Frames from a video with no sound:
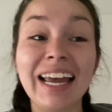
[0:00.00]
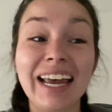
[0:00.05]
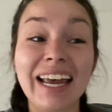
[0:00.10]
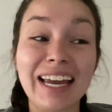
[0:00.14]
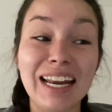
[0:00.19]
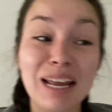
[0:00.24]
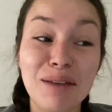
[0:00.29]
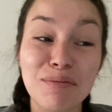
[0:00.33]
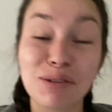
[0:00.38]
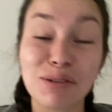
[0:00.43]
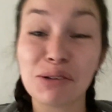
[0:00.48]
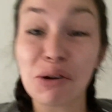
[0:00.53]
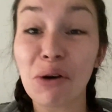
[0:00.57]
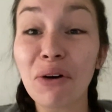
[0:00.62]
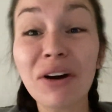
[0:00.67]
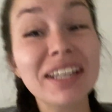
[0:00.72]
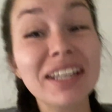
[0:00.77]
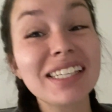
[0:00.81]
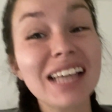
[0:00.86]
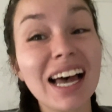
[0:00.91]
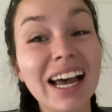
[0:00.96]
and I'm so
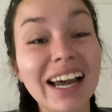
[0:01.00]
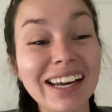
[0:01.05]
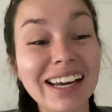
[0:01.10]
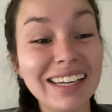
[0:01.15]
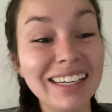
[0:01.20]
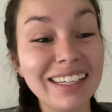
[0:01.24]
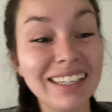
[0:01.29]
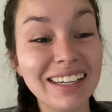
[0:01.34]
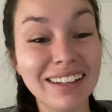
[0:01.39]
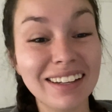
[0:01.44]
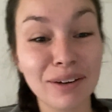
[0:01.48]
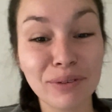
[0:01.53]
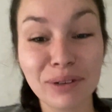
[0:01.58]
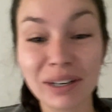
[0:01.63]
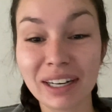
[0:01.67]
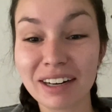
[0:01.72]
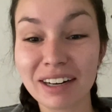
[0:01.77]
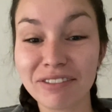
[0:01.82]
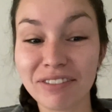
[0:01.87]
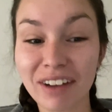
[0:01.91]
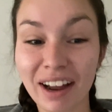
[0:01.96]
excited that we're
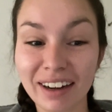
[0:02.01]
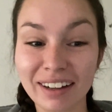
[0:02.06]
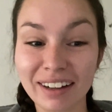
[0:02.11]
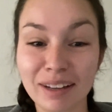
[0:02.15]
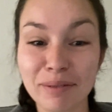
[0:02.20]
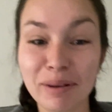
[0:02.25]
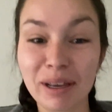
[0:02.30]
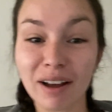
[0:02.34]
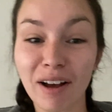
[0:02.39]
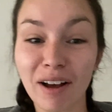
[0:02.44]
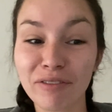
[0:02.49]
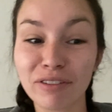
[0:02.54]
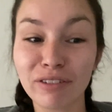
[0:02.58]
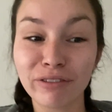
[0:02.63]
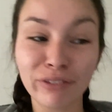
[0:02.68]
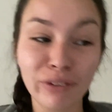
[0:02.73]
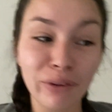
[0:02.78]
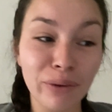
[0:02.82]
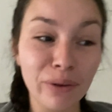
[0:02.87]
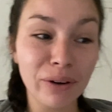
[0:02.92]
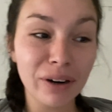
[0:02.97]
gonna finally be off the
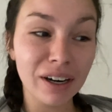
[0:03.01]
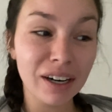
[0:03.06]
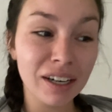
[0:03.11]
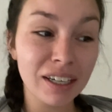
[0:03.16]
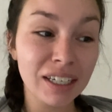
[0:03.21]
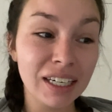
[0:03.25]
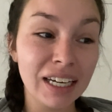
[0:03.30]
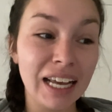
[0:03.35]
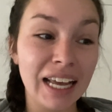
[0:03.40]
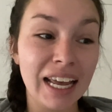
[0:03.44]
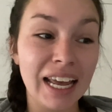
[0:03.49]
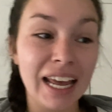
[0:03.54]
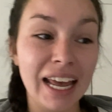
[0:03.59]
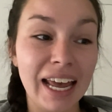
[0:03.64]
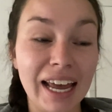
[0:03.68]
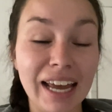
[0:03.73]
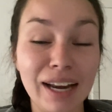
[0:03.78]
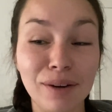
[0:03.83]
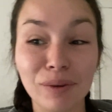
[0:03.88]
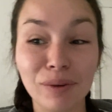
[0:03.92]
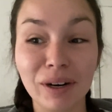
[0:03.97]
floor,
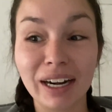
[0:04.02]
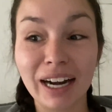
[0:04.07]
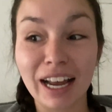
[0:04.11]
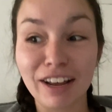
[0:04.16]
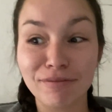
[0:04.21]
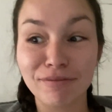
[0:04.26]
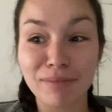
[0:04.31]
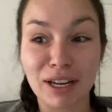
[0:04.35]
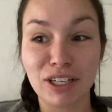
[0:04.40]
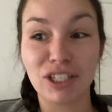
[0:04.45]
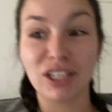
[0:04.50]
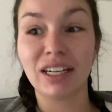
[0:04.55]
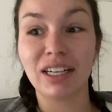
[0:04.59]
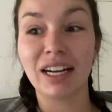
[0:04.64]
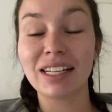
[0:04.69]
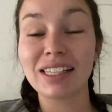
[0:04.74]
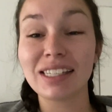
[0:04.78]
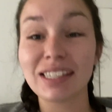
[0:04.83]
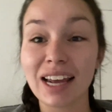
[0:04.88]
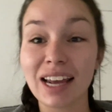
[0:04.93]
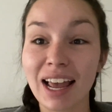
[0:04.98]
and we're gonna have matching
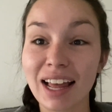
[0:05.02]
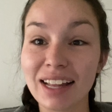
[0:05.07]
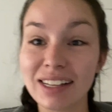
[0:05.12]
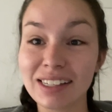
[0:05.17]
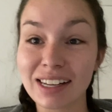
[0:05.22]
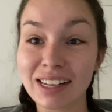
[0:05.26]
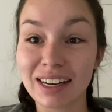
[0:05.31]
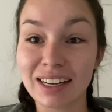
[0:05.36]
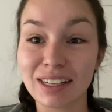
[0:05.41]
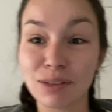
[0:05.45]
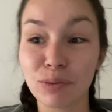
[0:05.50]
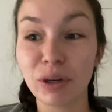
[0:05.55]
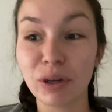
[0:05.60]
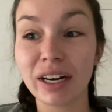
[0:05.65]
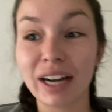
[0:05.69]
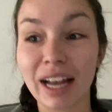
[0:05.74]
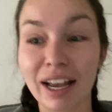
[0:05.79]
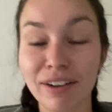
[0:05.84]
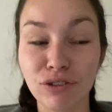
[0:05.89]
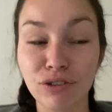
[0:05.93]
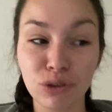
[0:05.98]
nightstands, and we're gonna
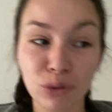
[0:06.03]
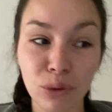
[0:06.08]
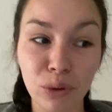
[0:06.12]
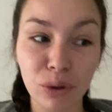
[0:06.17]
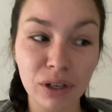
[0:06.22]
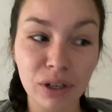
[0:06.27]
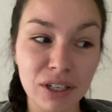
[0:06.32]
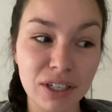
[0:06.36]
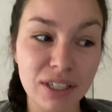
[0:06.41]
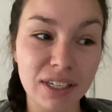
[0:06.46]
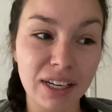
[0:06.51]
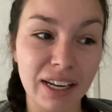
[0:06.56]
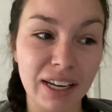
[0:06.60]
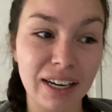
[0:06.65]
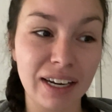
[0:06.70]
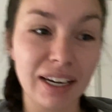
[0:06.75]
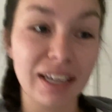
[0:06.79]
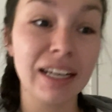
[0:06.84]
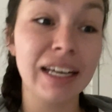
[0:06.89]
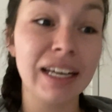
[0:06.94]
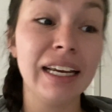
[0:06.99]
have drawers,
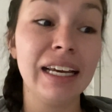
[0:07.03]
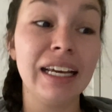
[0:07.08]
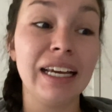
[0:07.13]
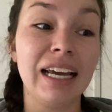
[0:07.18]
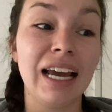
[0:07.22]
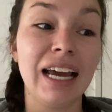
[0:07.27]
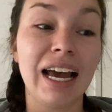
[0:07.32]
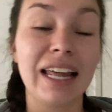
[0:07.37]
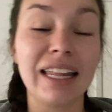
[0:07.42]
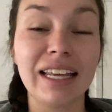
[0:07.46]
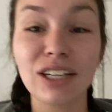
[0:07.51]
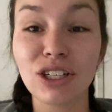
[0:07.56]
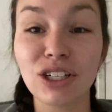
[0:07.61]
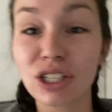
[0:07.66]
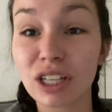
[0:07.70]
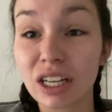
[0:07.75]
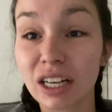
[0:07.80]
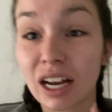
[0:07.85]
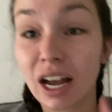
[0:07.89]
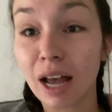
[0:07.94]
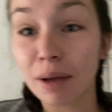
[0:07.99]
and I think it's just
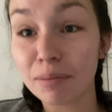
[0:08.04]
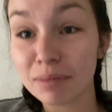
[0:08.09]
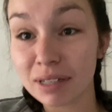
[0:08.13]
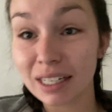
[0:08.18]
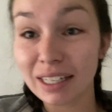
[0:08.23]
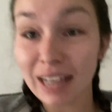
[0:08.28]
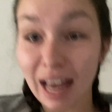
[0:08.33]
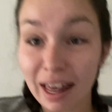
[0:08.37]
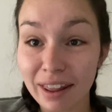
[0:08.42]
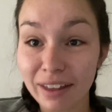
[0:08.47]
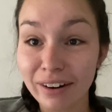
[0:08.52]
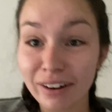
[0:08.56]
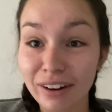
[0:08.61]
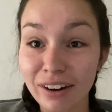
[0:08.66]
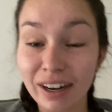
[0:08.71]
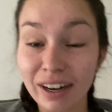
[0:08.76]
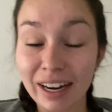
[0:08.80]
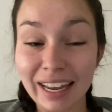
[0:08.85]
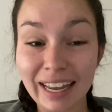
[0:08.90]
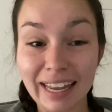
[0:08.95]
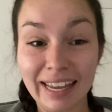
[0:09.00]
gonna come
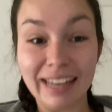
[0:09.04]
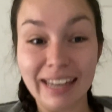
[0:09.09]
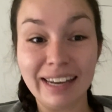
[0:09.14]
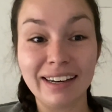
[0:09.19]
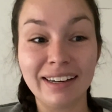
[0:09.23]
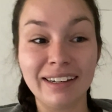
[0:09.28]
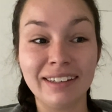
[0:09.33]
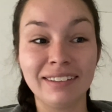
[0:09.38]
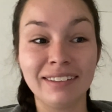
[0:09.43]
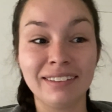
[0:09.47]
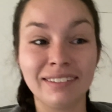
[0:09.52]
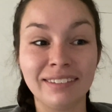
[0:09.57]
together in